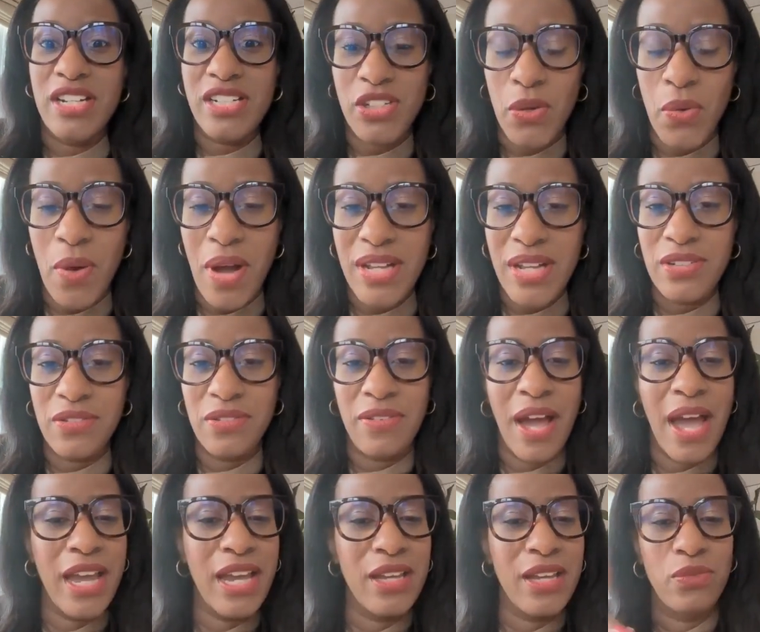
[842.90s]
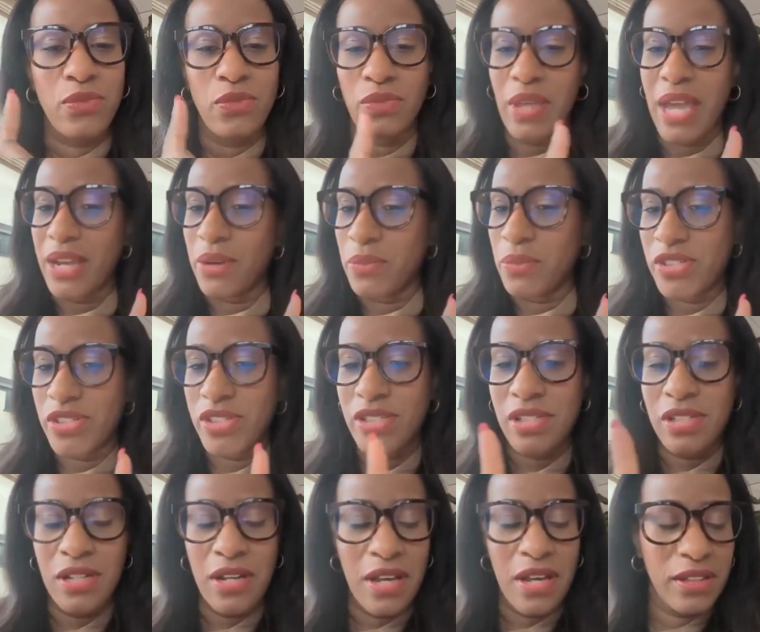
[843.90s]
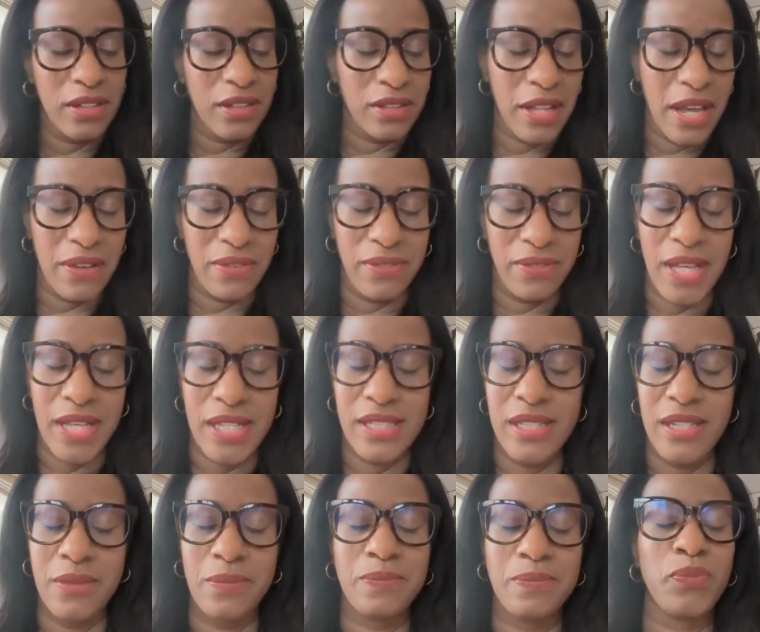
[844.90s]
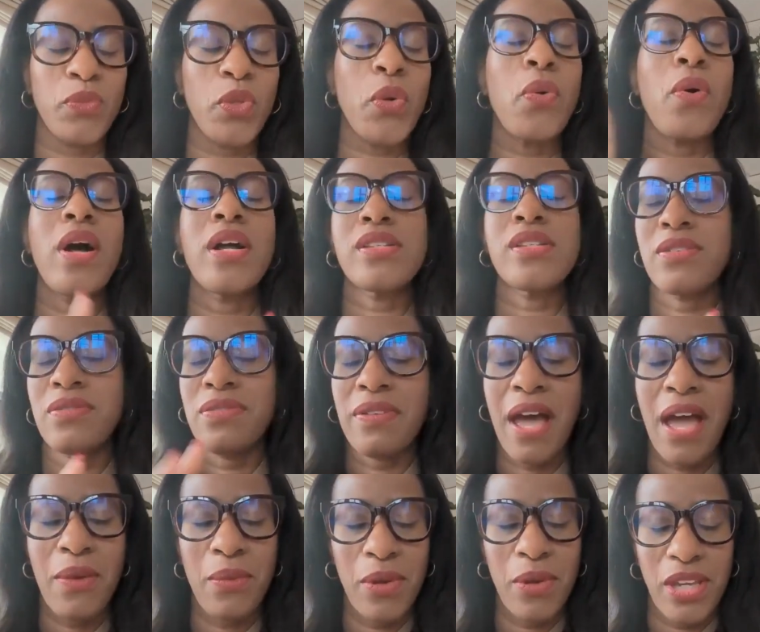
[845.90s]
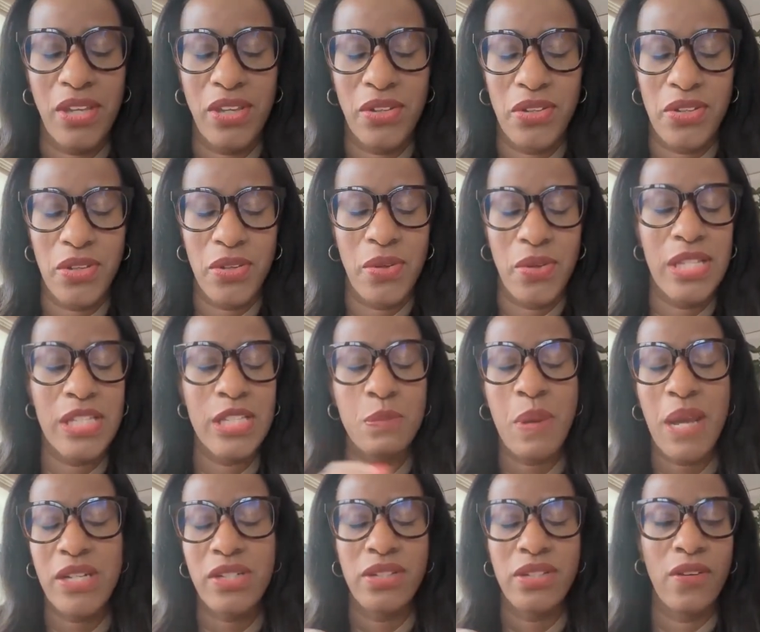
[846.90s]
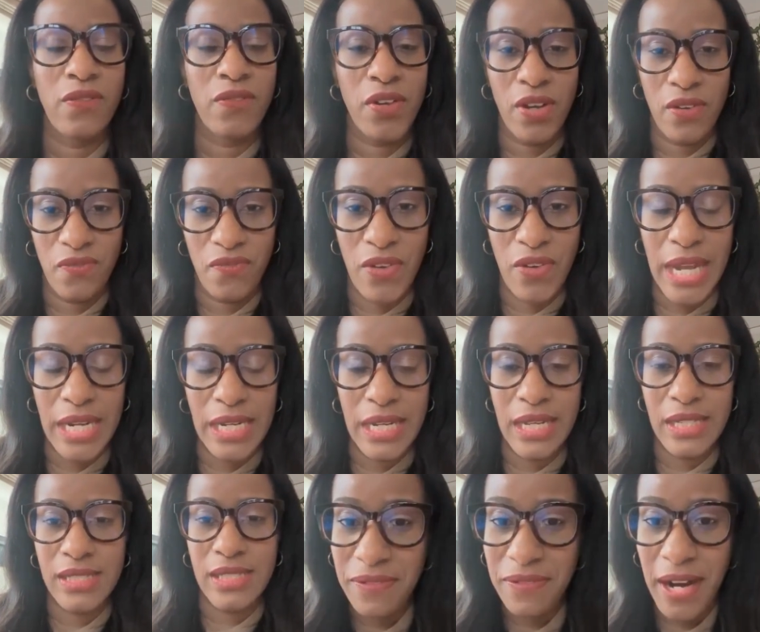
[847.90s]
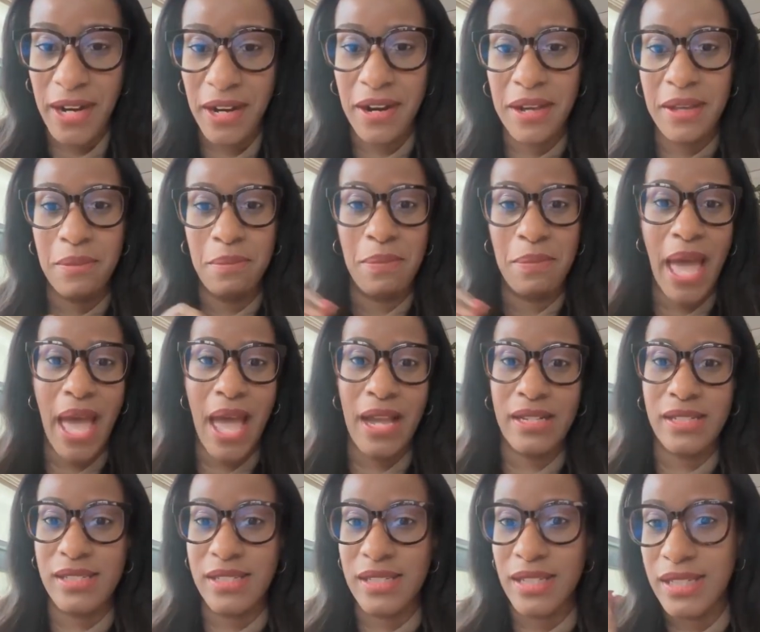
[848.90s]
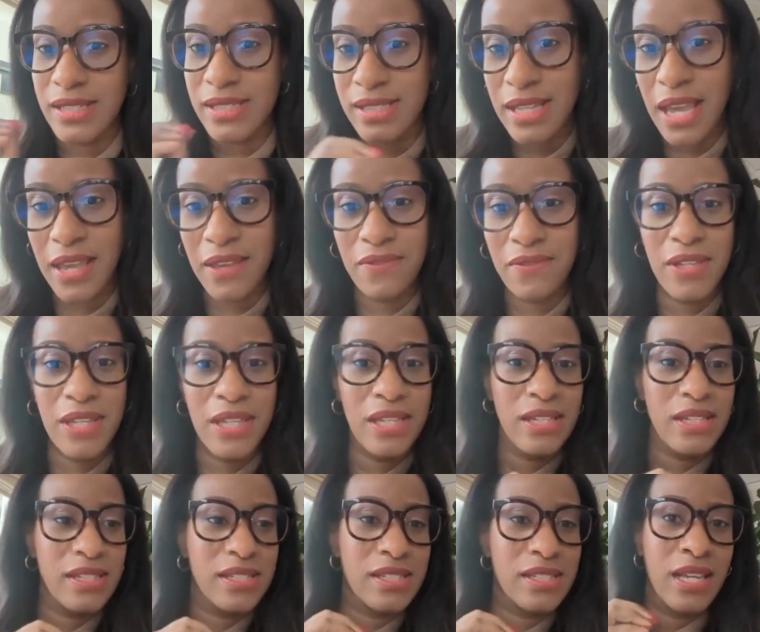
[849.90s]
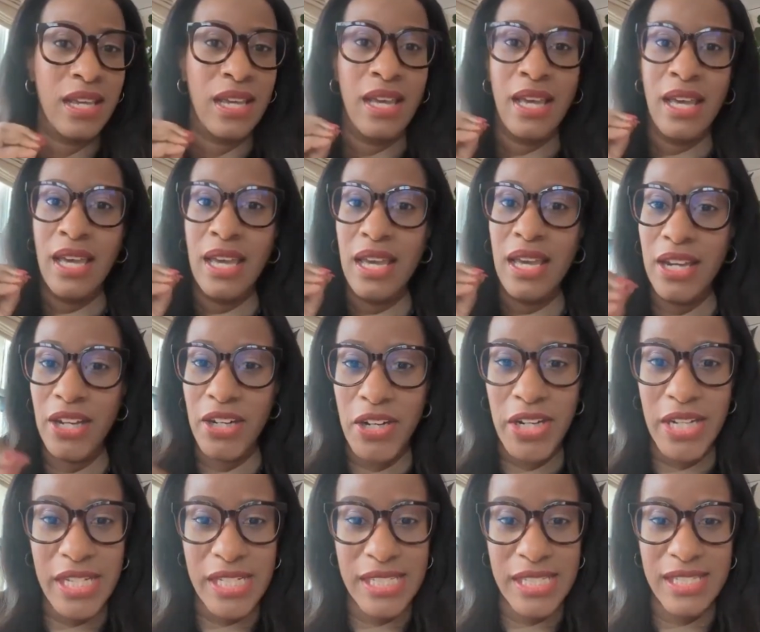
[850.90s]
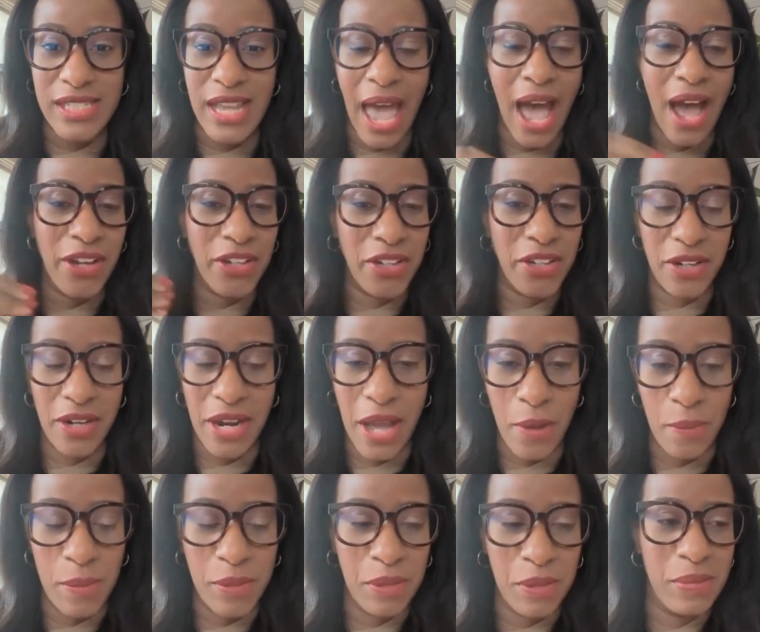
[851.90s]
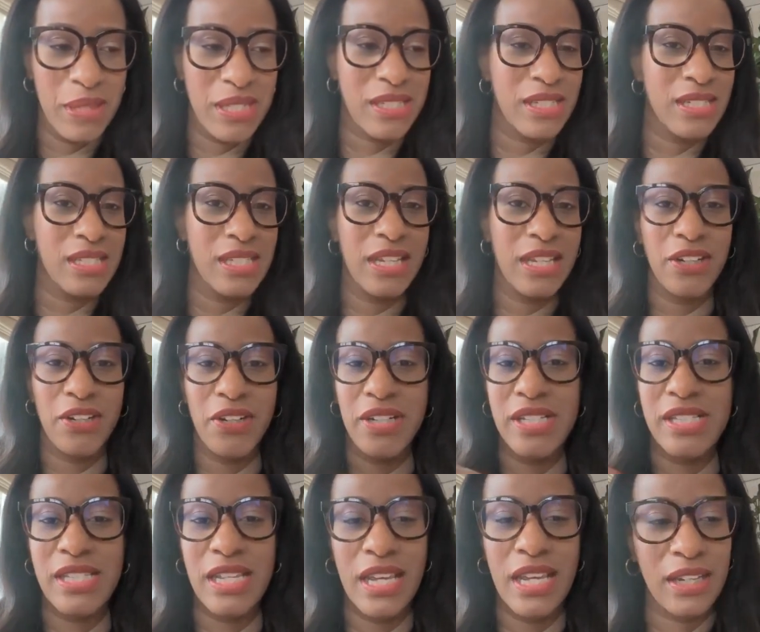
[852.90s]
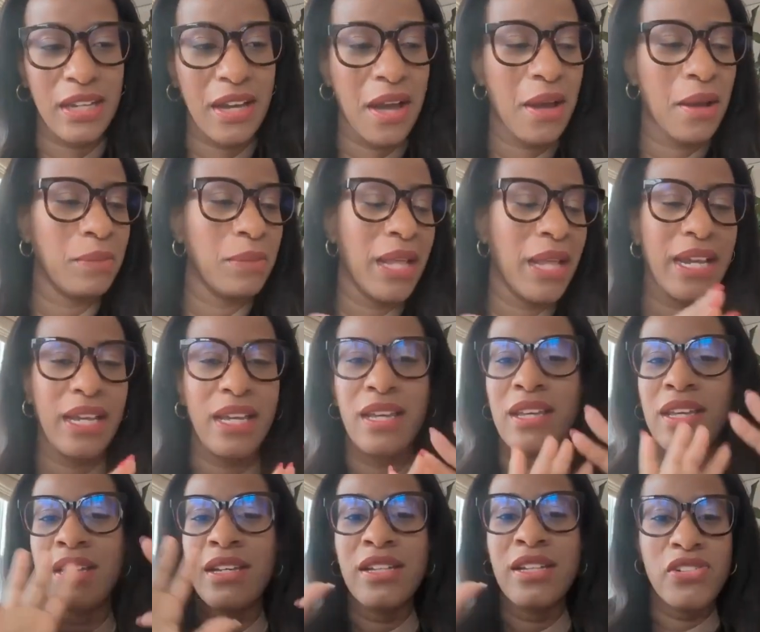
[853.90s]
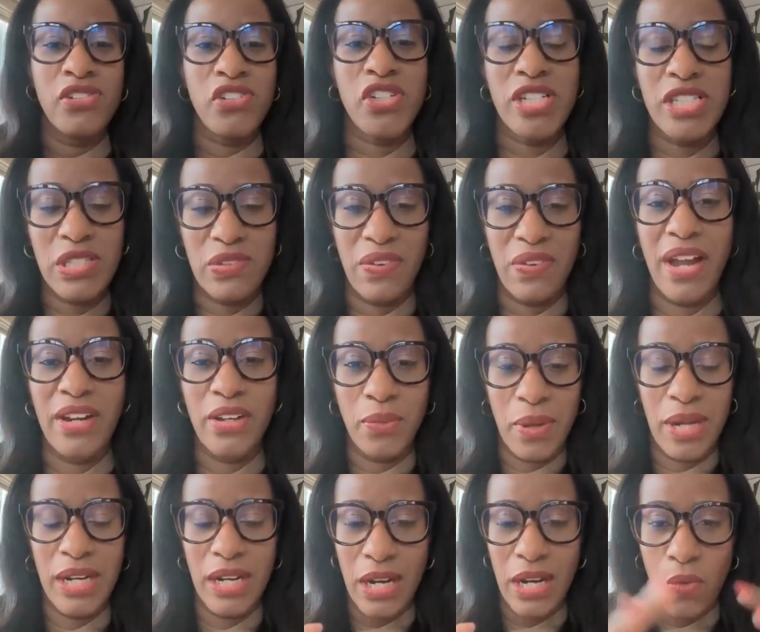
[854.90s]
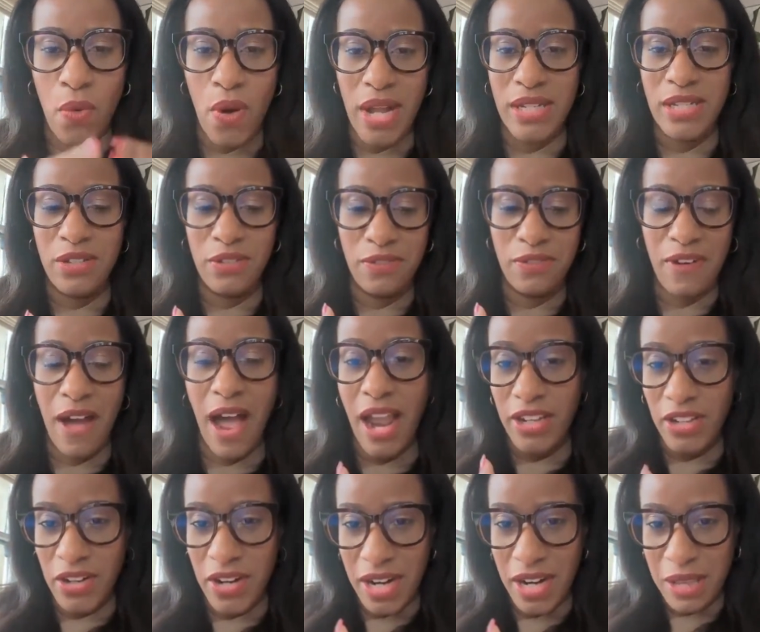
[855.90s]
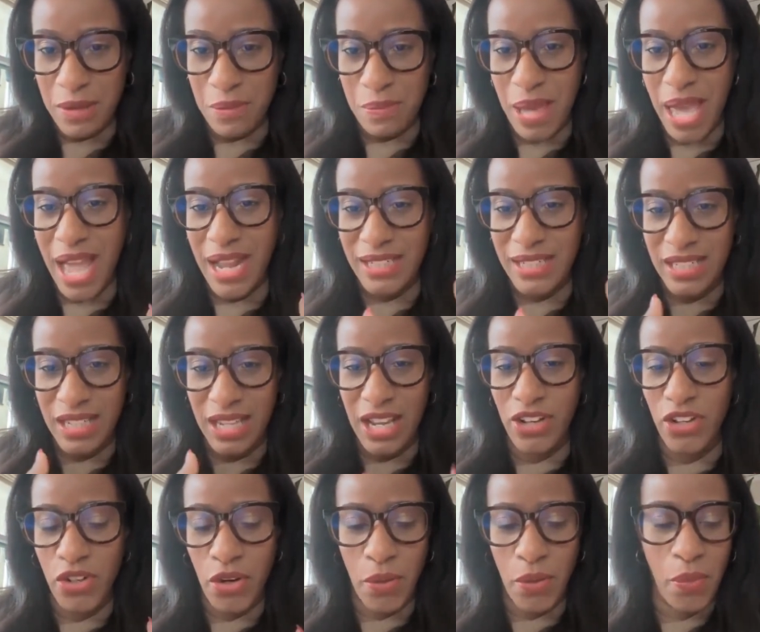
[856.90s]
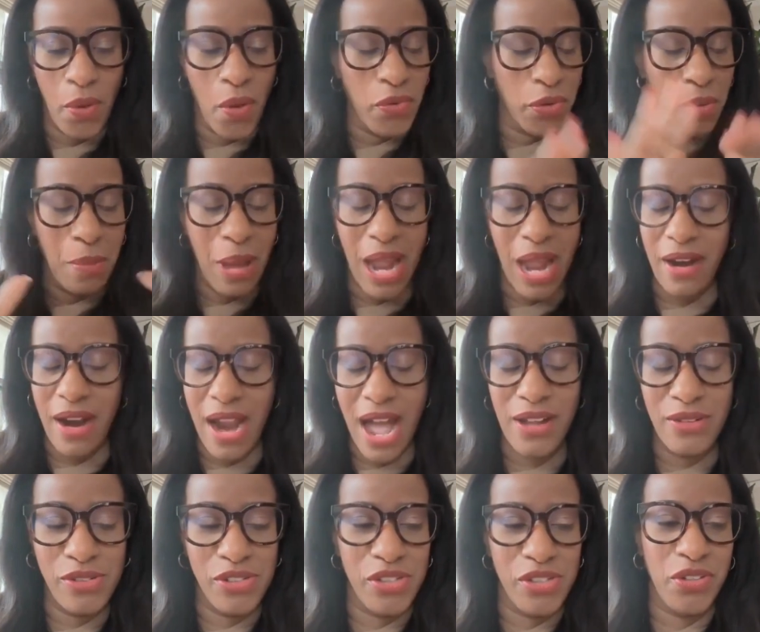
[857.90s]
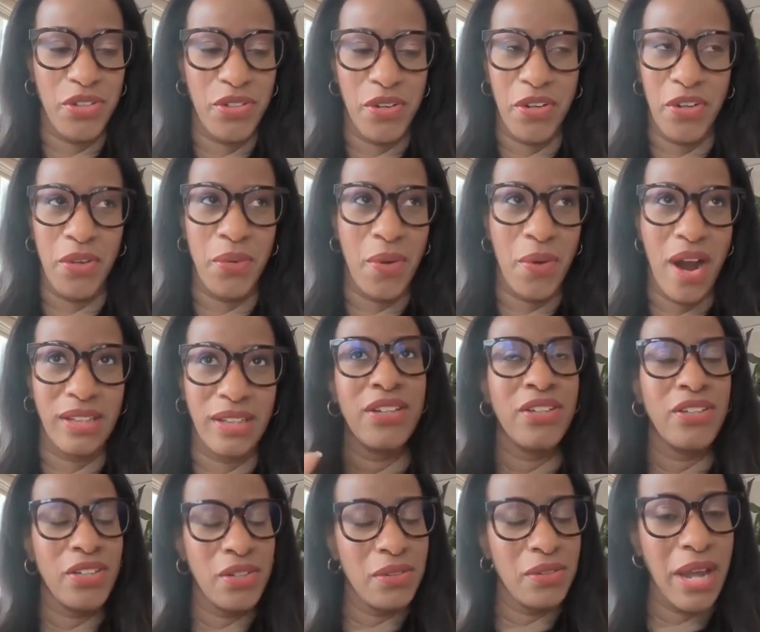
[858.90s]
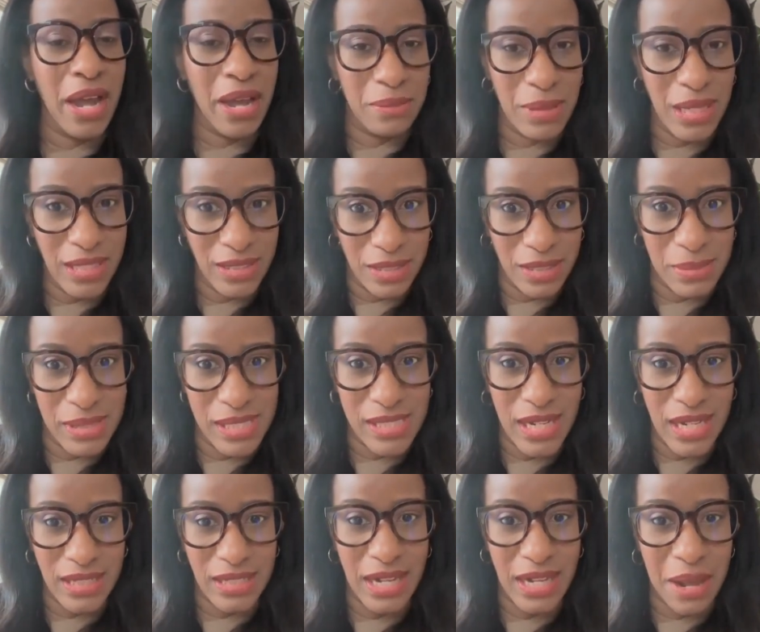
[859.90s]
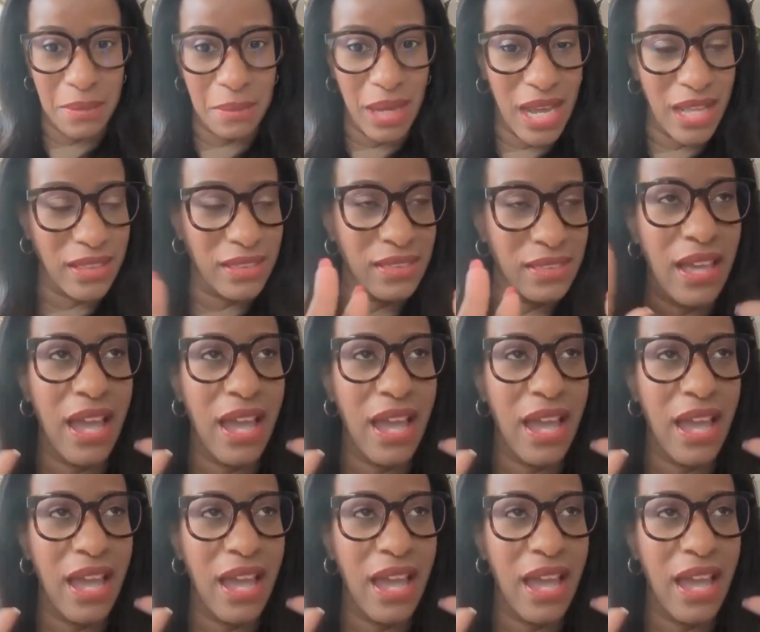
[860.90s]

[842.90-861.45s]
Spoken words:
to quantify it, like, which is another life lesson, quantify what you do, especially if you're in finance, fire impact, savings, increase how you're helping a business increase income. Like, just find a way to quantify your impact in your role, no matter how junior you are. Do not make the mistake that I made.